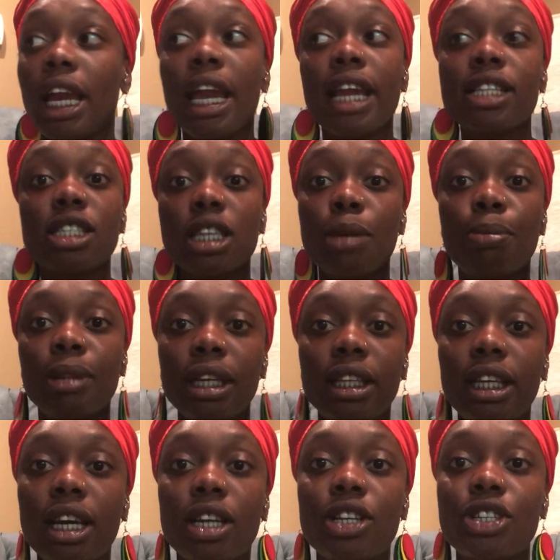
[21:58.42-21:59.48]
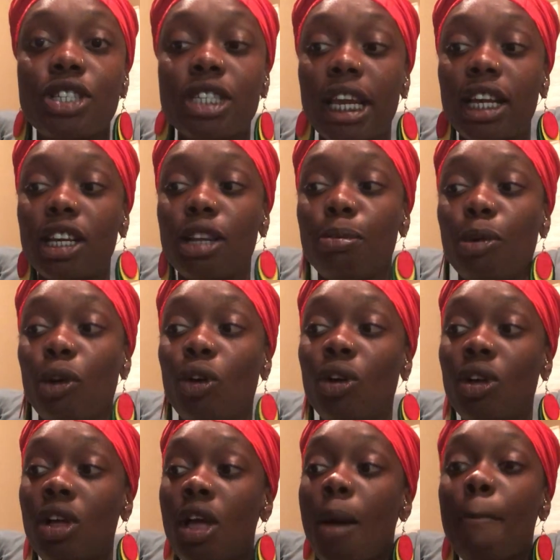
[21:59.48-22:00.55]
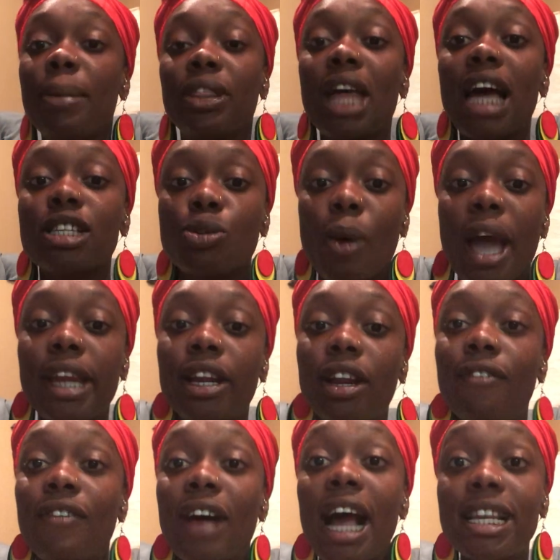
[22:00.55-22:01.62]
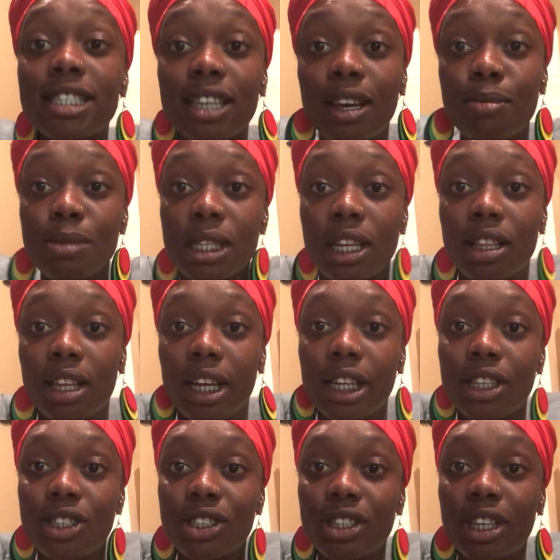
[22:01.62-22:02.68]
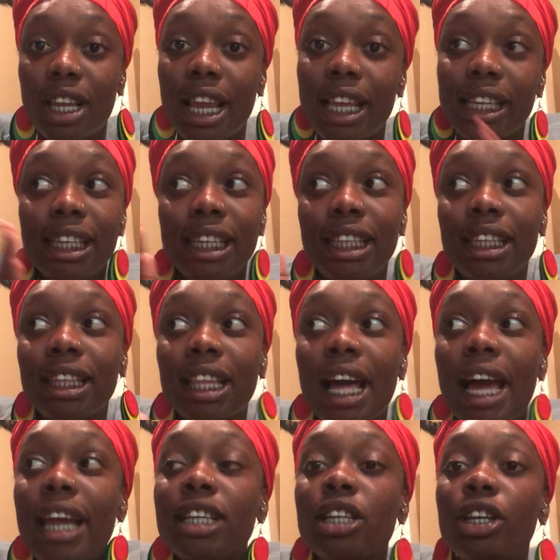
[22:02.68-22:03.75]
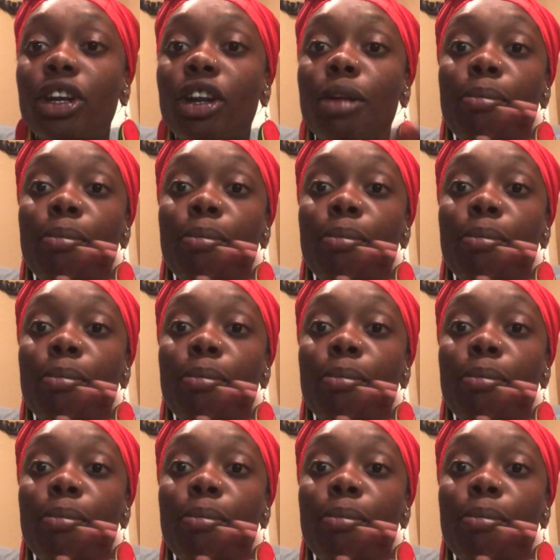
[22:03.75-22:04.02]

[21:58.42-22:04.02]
it's completely understandable. But that's why your advice comes in clutch. Let your